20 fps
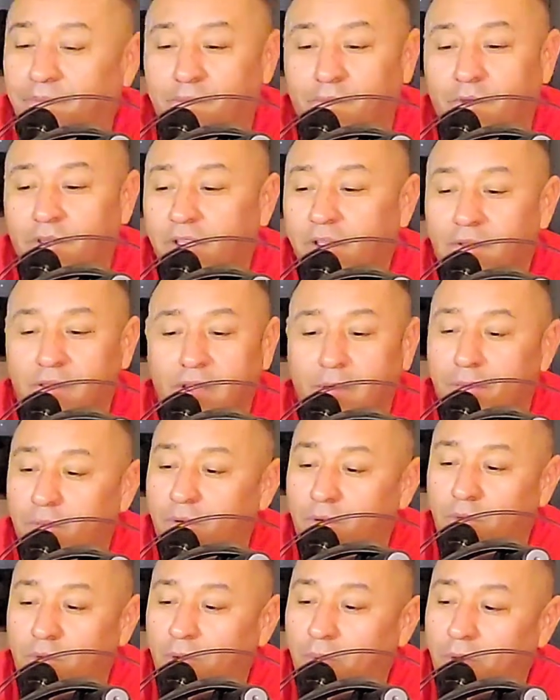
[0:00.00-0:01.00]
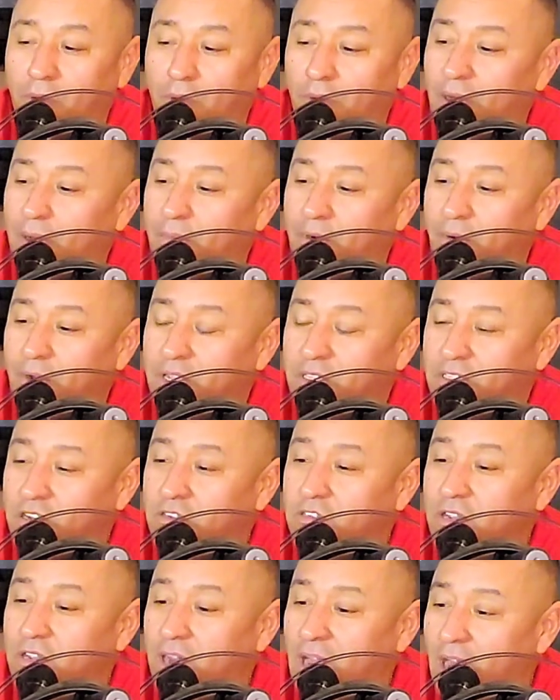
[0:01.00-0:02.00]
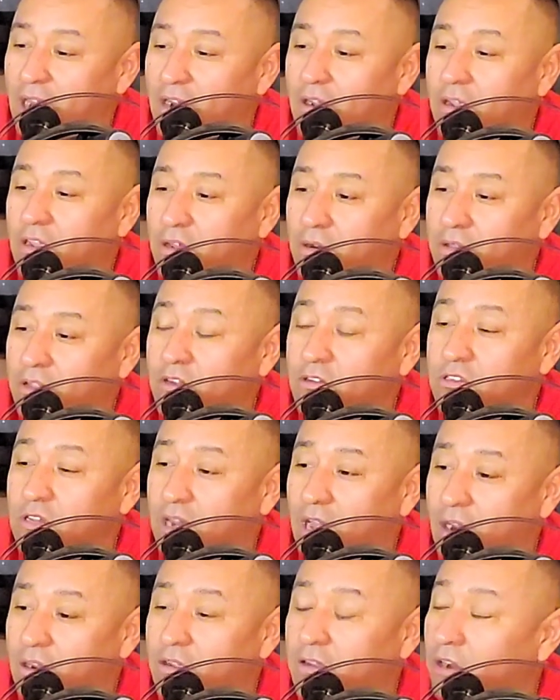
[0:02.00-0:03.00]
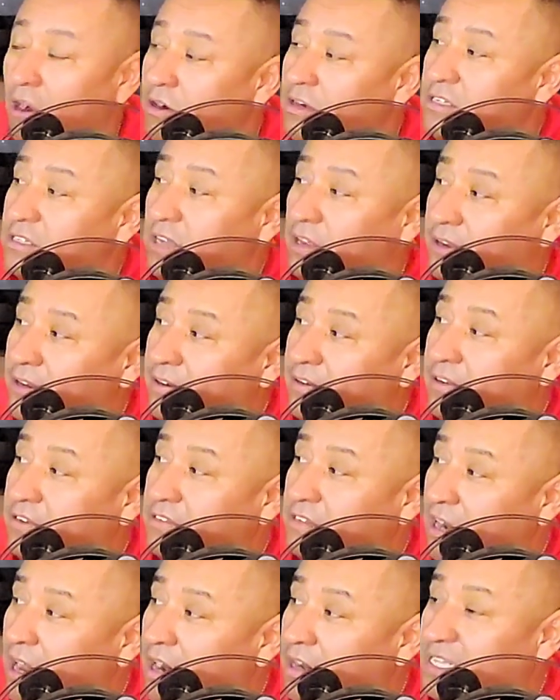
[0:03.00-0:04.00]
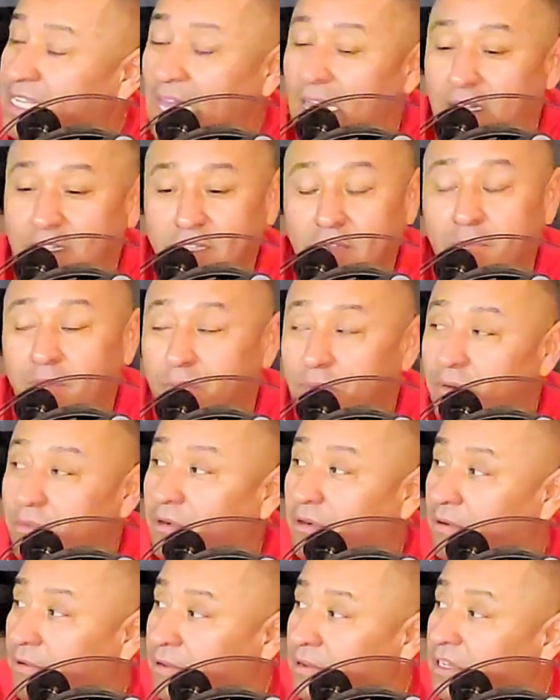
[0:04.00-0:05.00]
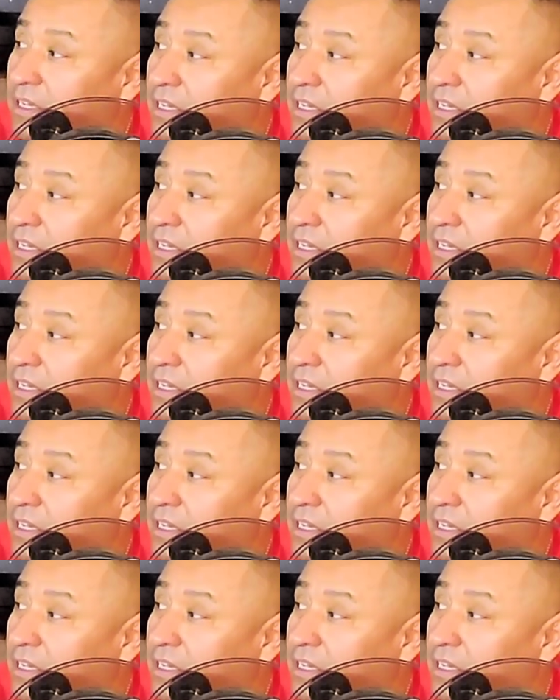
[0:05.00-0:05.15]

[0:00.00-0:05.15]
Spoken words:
We'll blow up, bro, because there's a lot of good artists out here. There's a lot of talented people, bro.